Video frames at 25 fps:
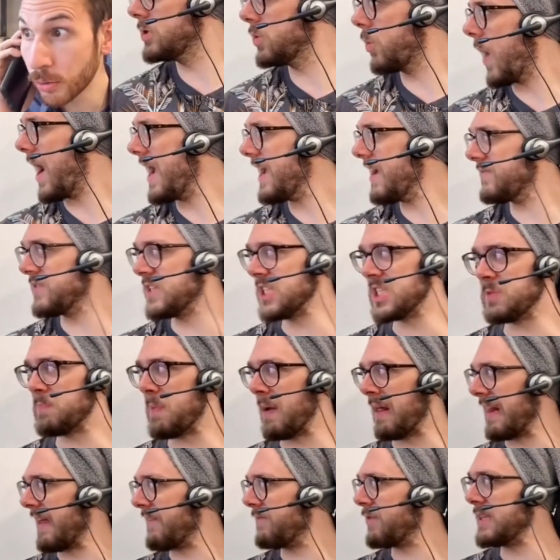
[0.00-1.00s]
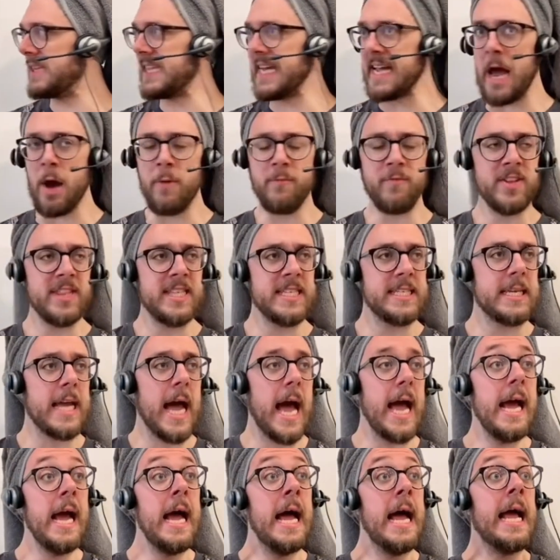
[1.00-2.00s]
Do I have to spell everything out for this guy?